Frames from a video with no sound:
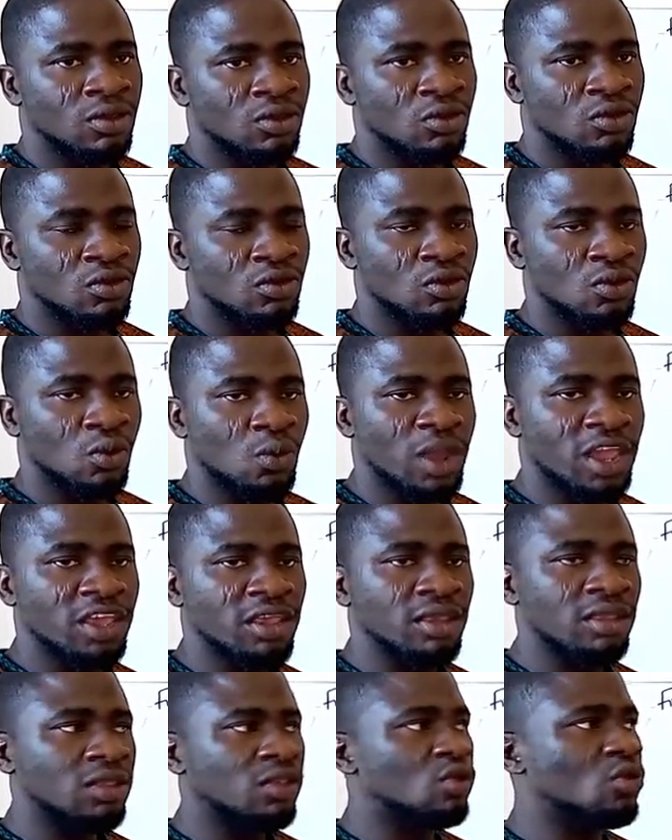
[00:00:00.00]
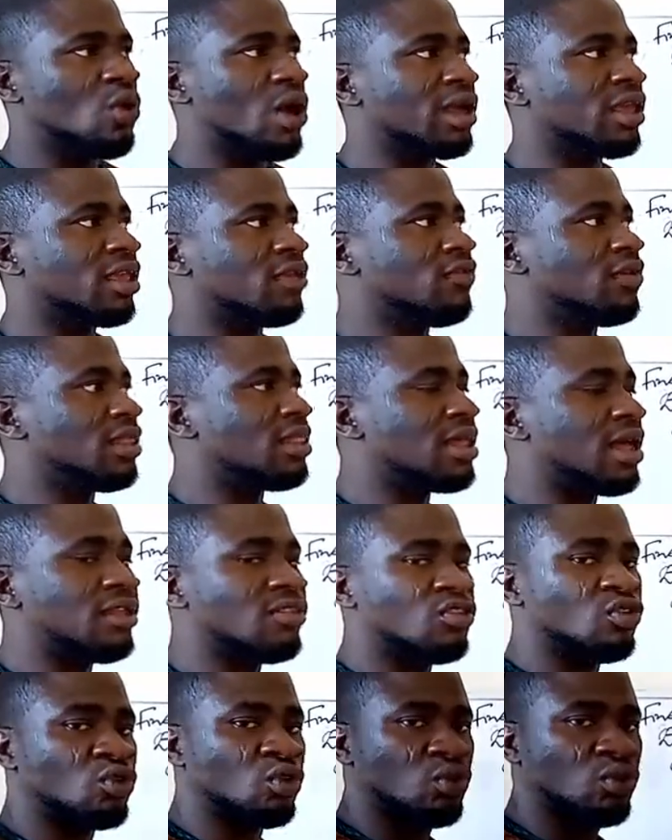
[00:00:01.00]
So when you are given
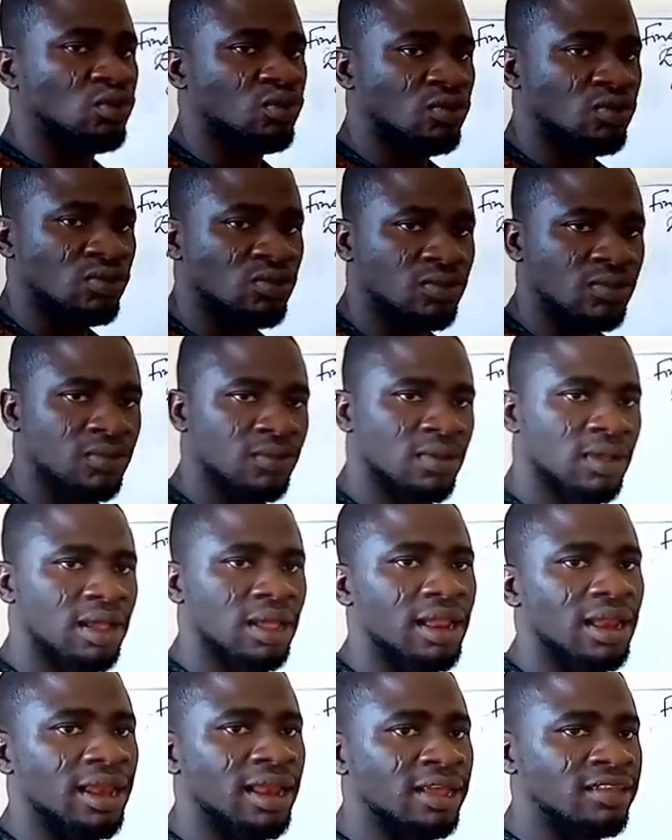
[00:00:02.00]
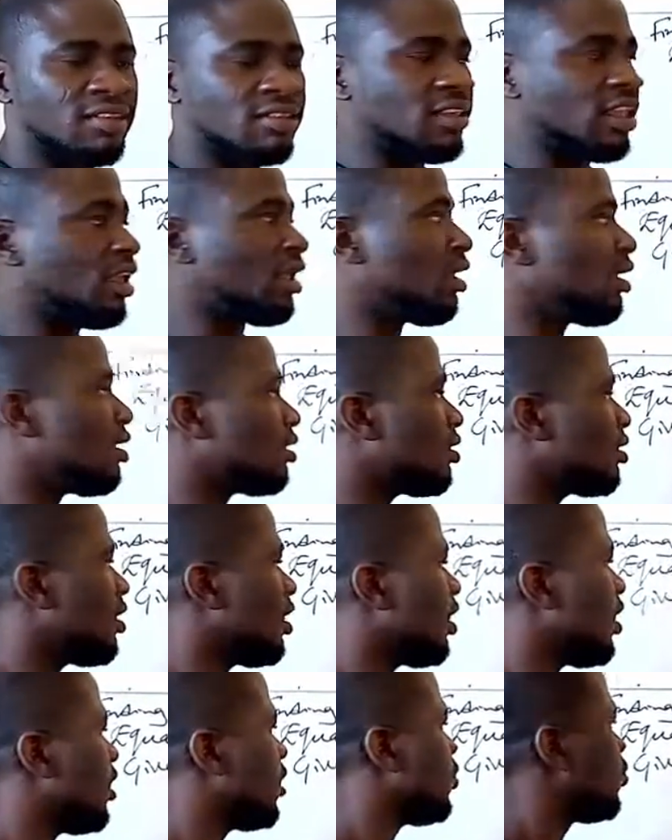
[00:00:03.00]
that root, let's say
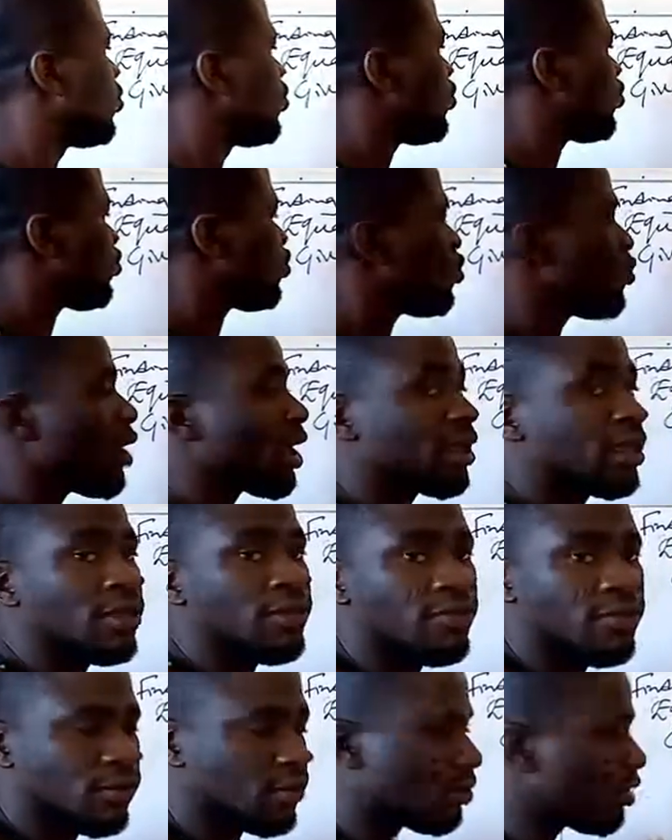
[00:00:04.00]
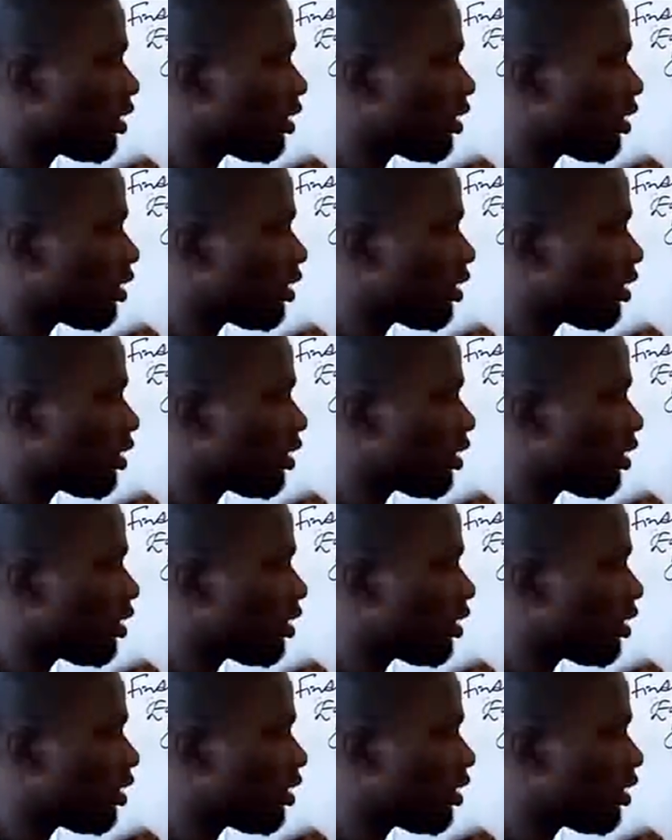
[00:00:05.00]
the root you were given